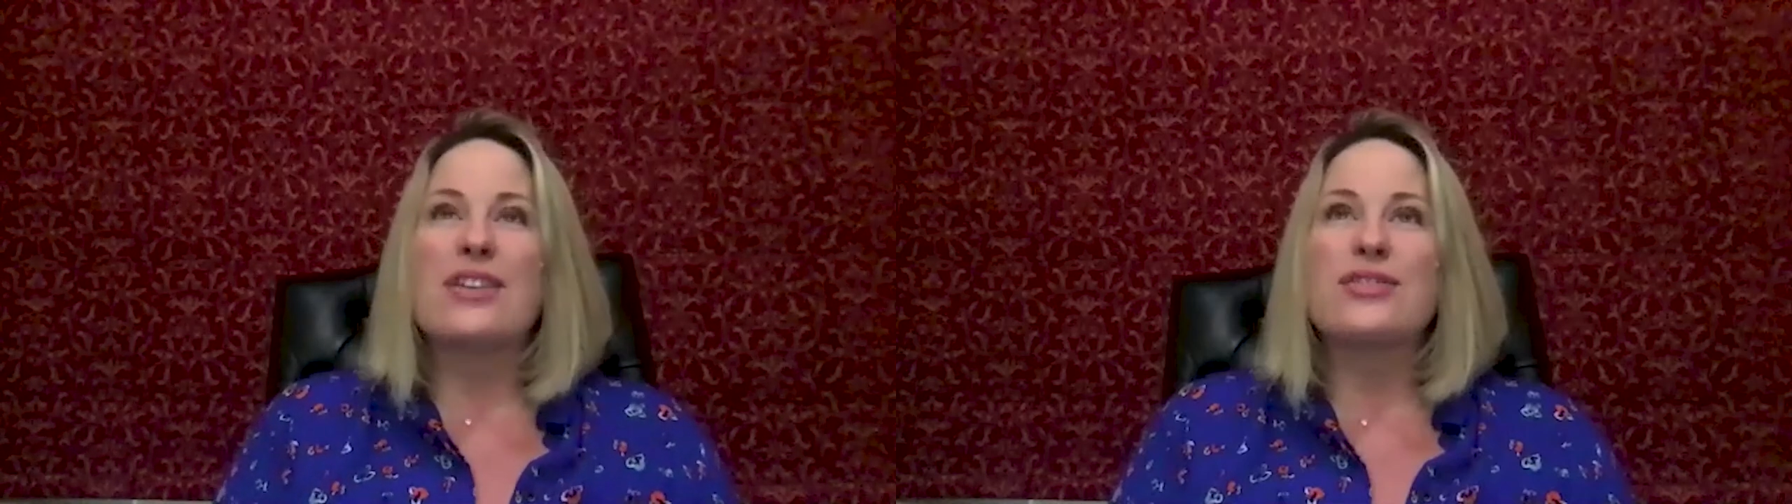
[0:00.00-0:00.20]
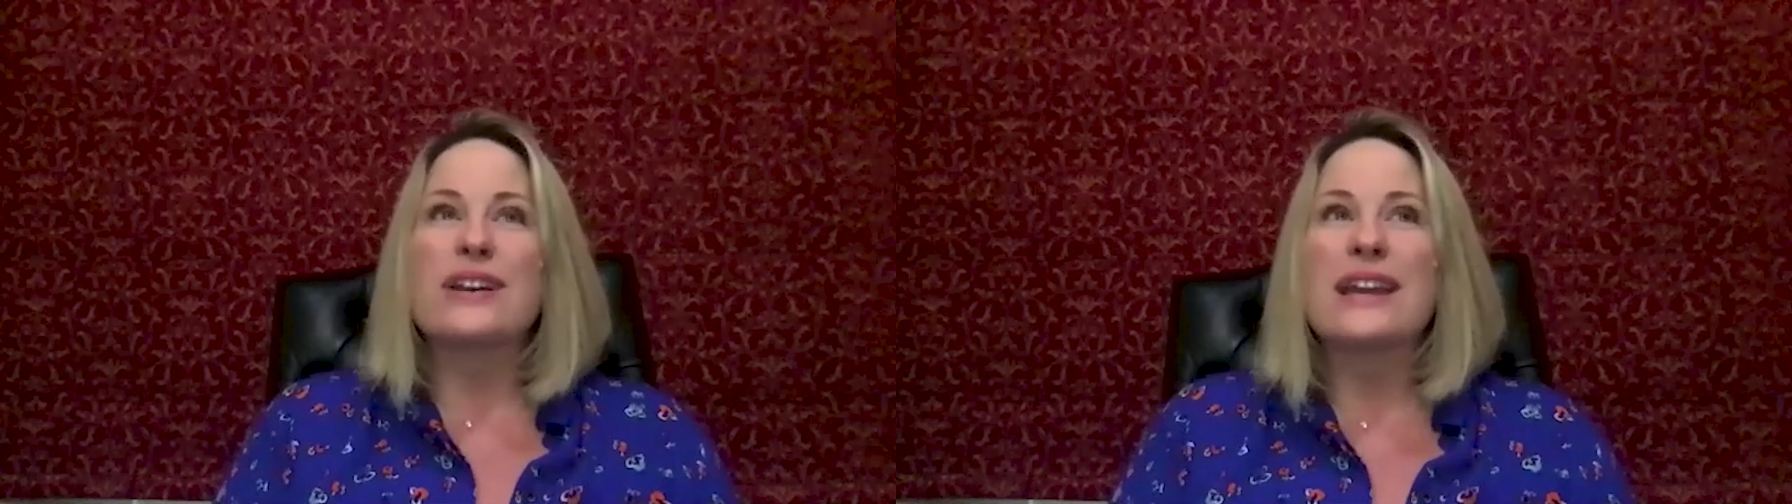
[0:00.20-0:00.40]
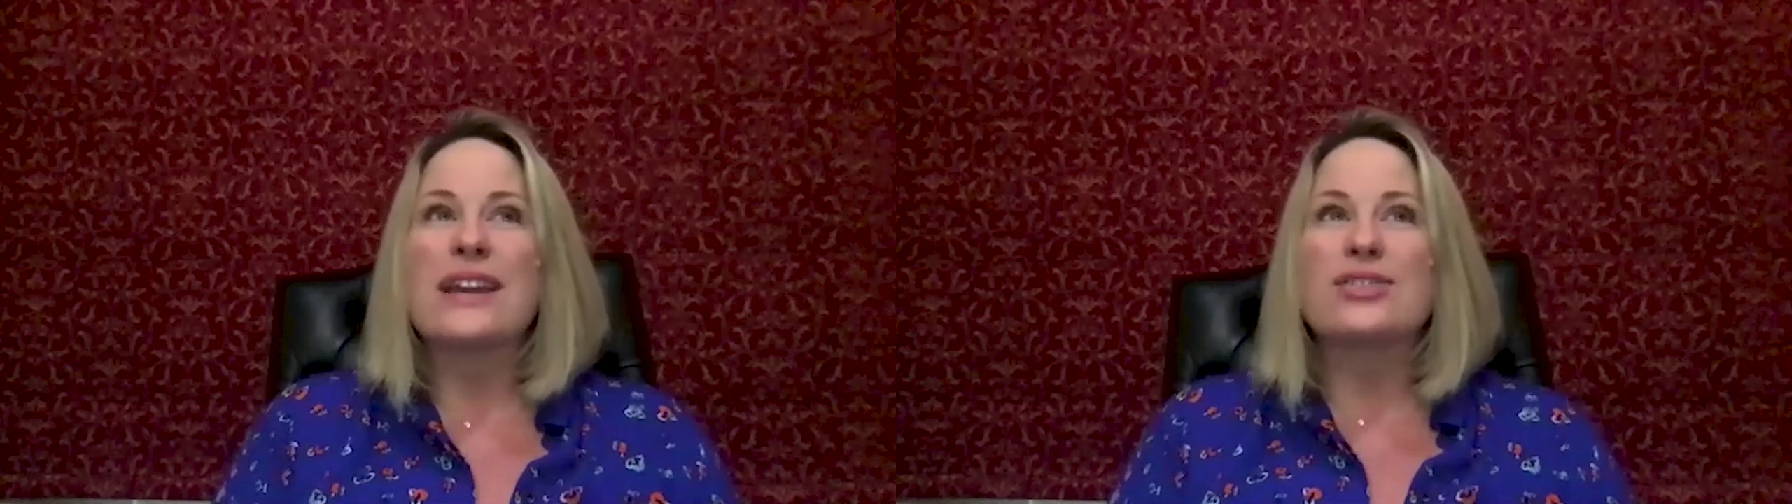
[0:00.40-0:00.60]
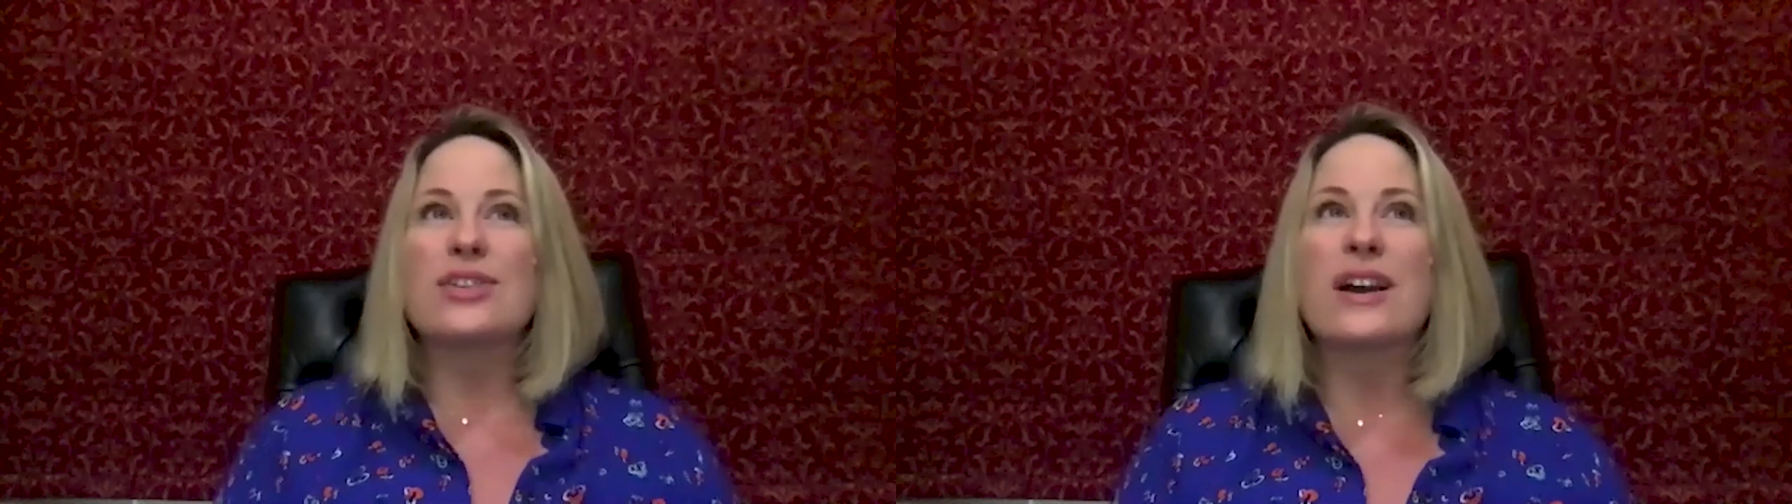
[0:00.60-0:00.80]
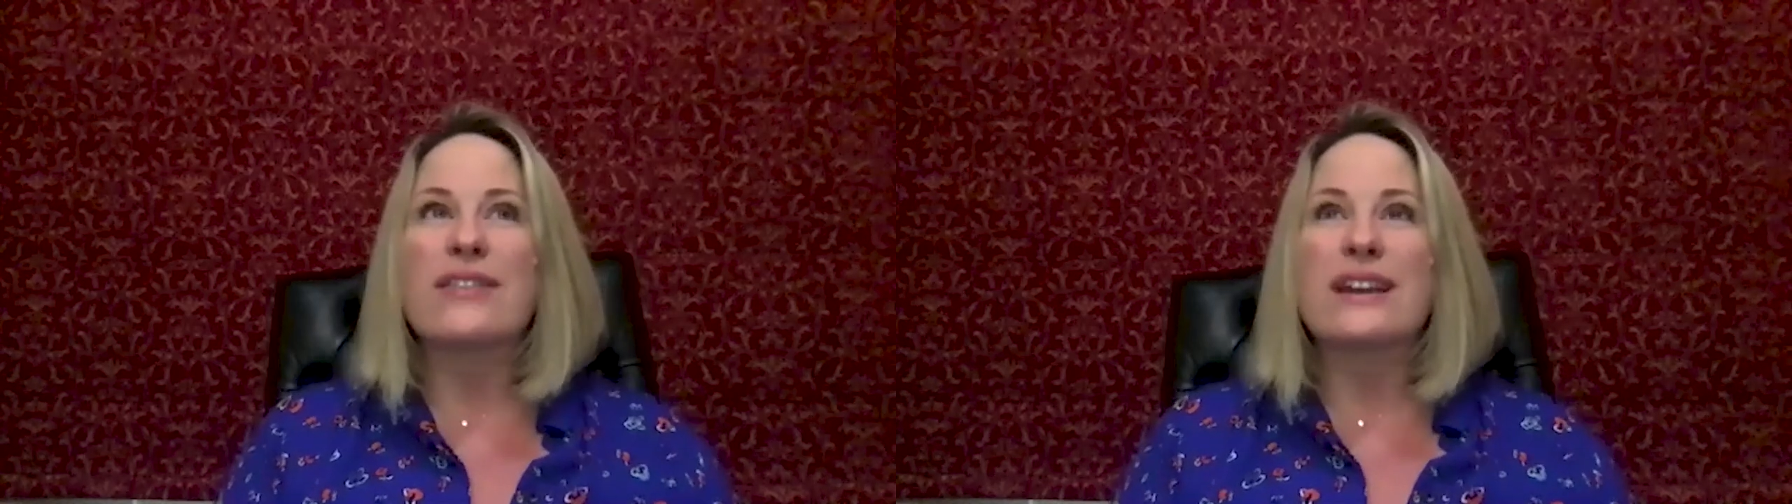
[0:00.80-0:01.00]
drinking and
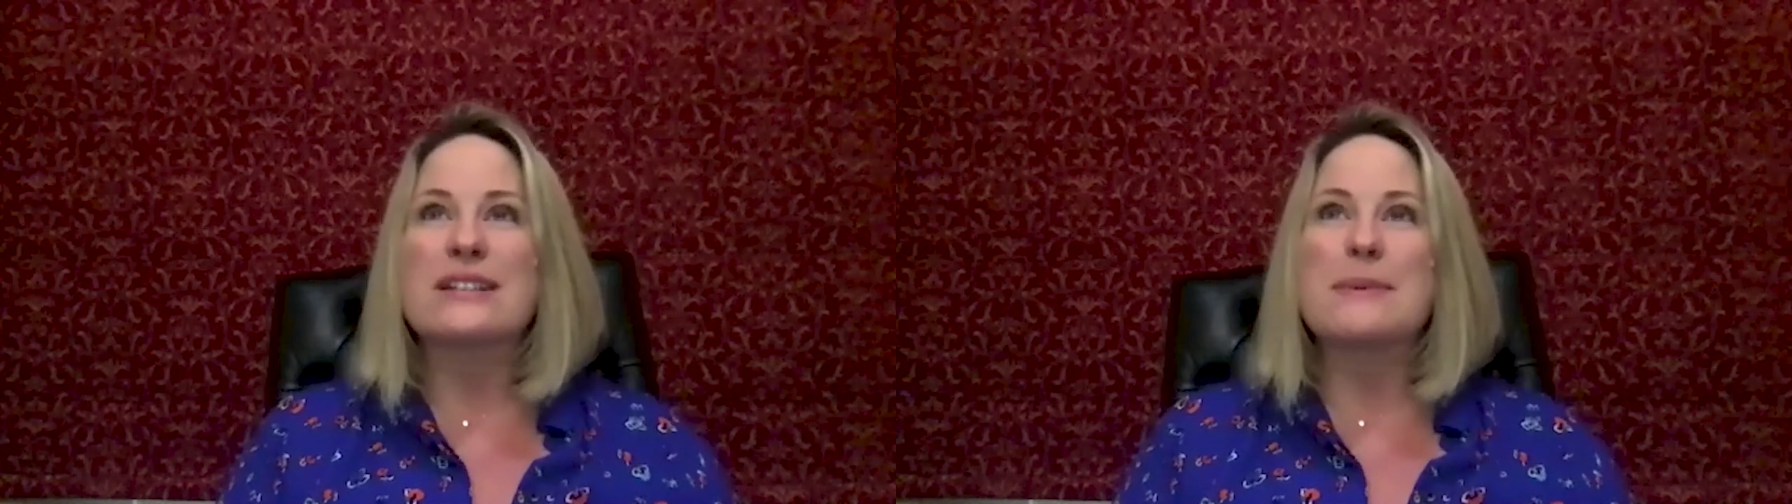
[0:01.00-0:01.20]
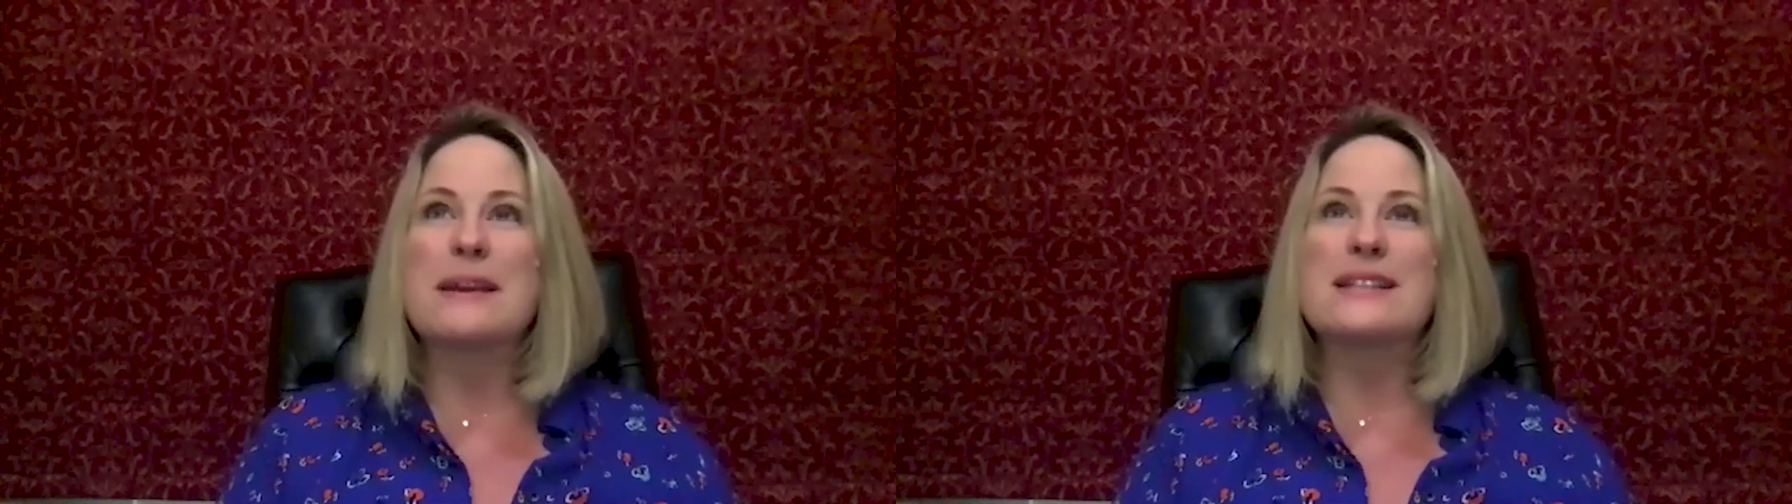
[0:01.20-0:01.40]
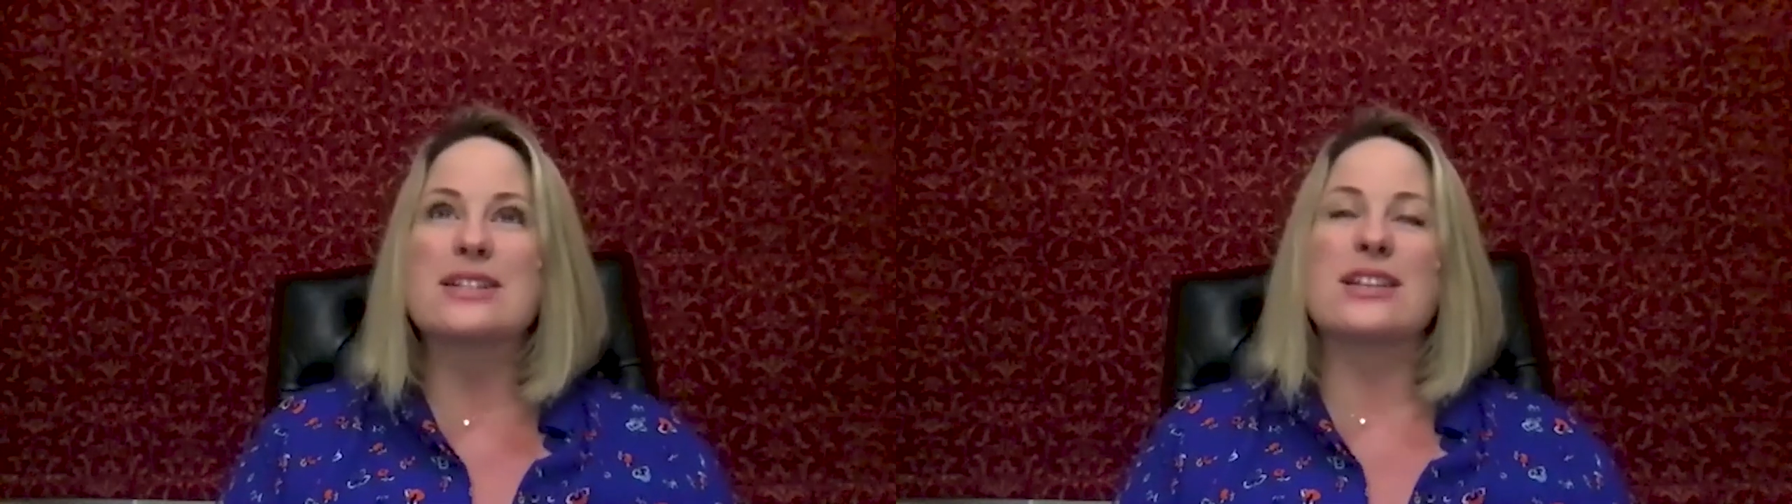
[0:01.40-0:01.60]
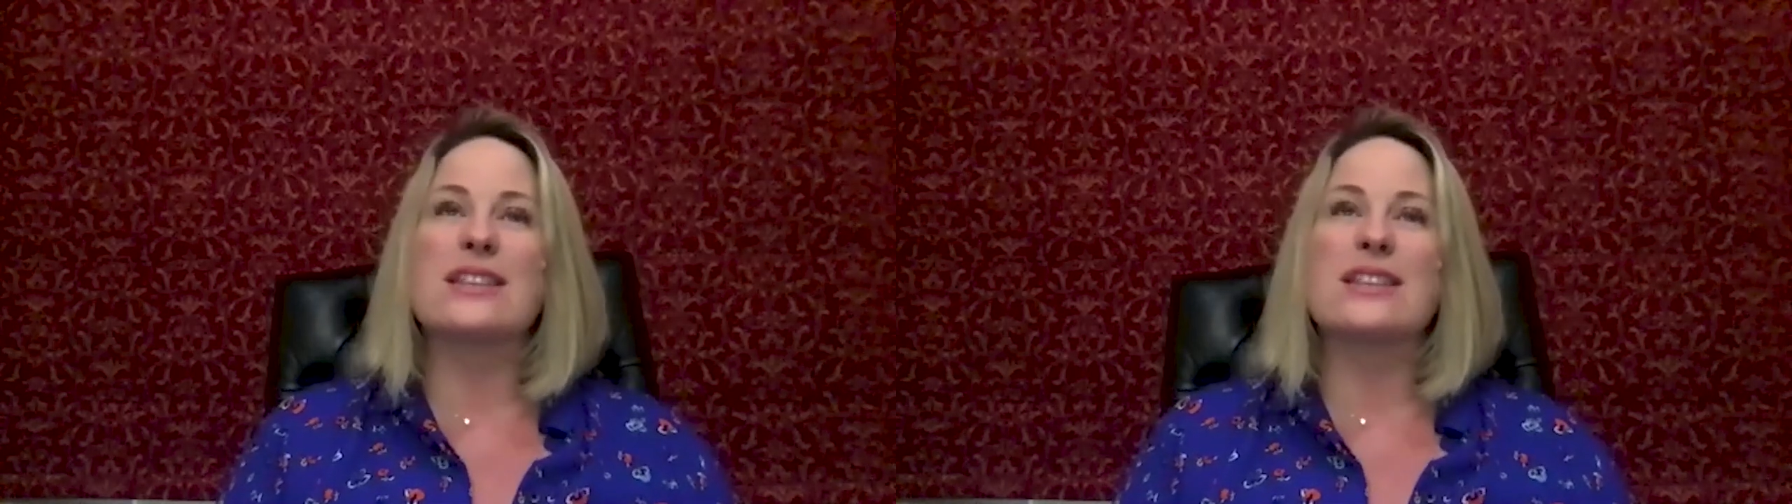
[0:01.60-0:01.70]
driving has been such a